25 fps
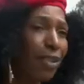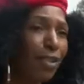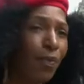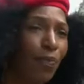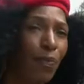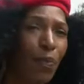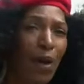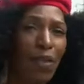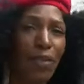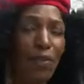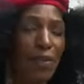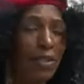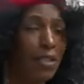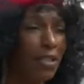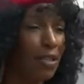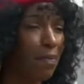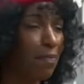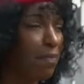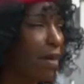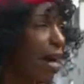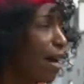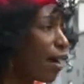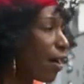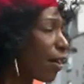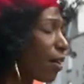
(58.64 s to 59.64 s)
of whether it's in
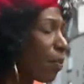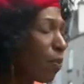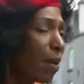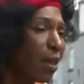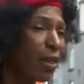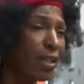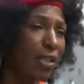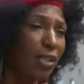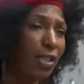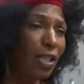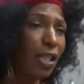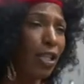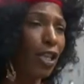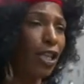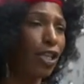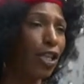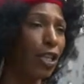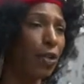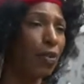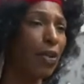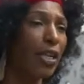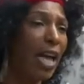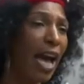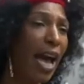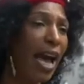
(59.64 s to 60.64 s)
America, whether it's in the
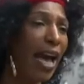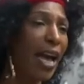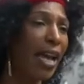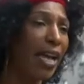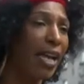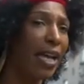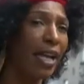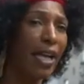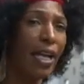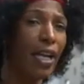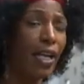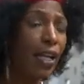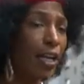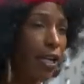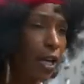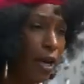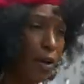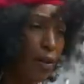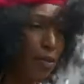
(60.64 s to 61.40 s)
UK, you know,